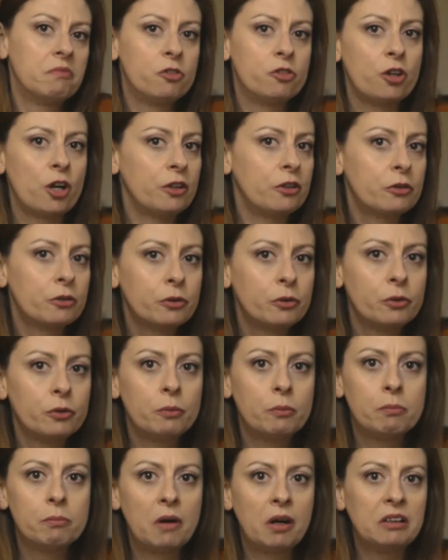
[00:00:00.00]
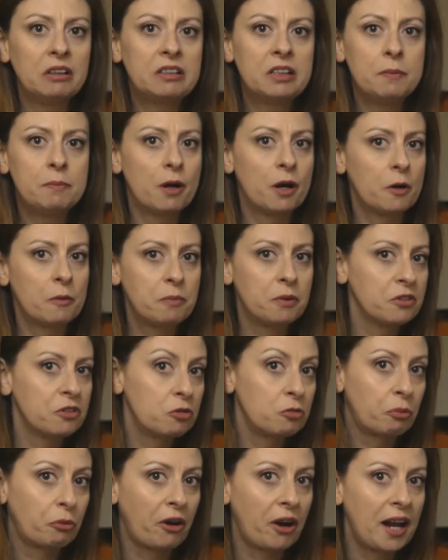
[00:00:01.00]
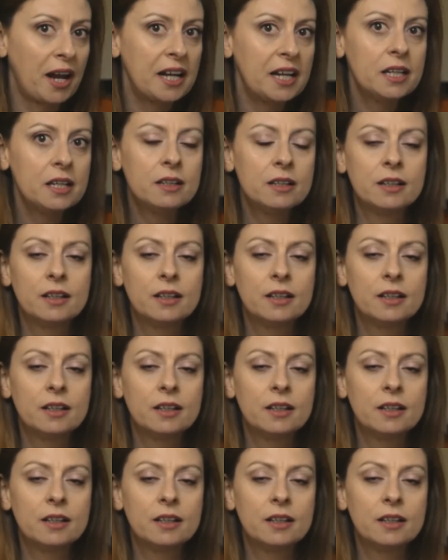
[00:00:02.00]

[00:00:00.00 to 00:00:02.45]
general multi-purpose spray,